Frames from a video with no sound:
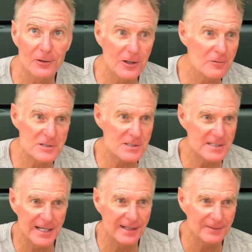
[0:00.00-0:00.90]
Coach
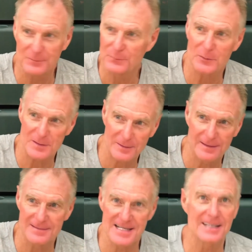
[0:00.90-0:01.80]
just can't put
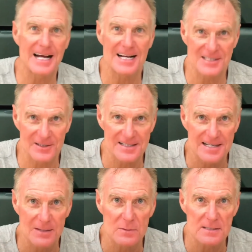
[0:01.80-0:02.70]
10 guys on the
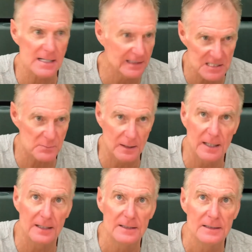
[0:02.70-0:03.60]
team and say, let's play.